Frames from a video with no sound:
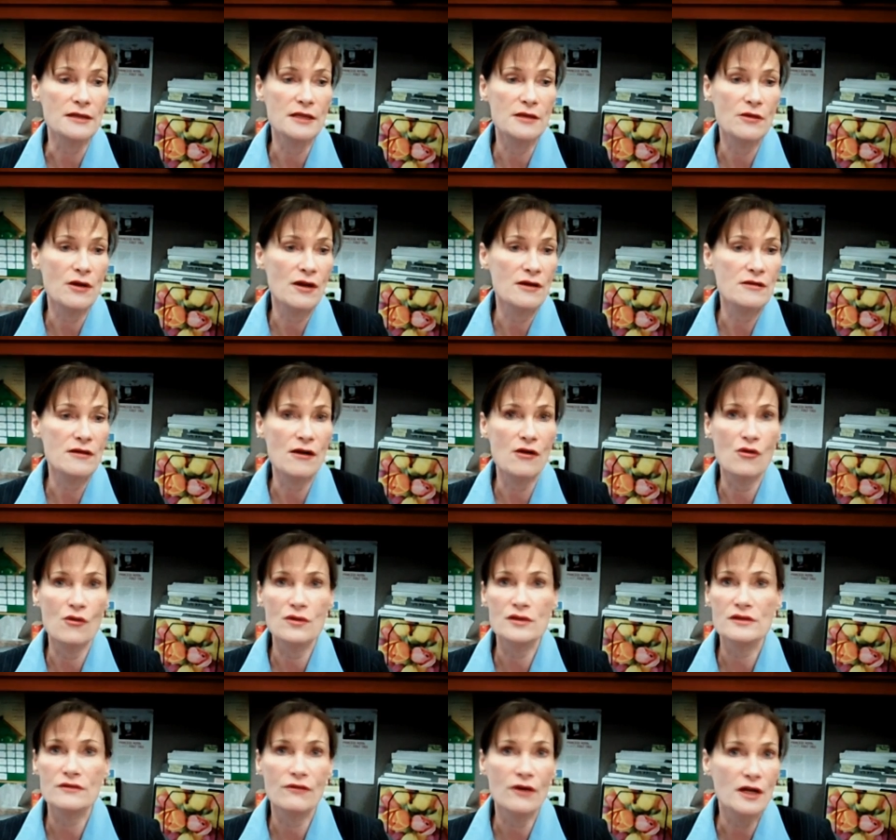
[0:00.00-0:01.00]
keep, I
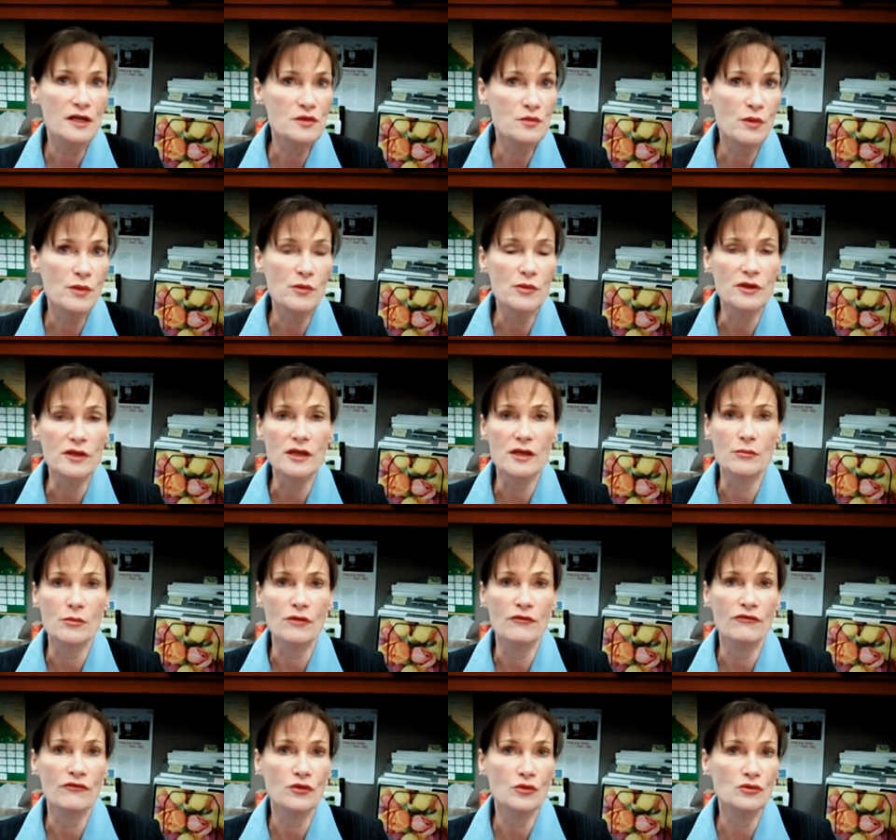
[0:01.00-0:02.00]
always advise people to keep
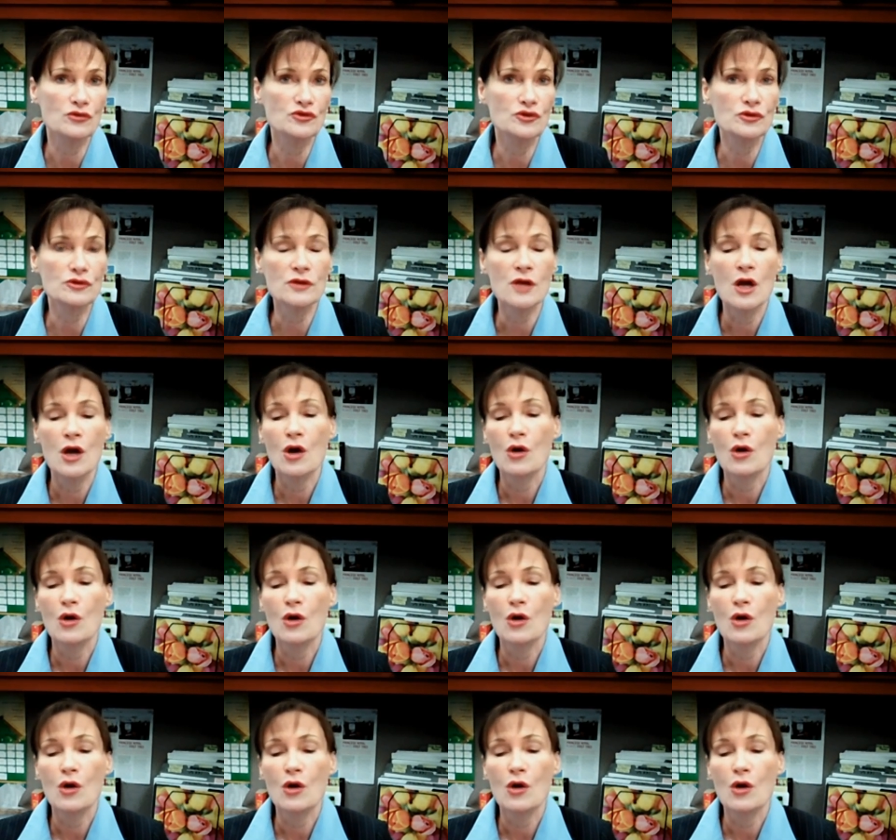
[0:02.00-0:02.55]
a folder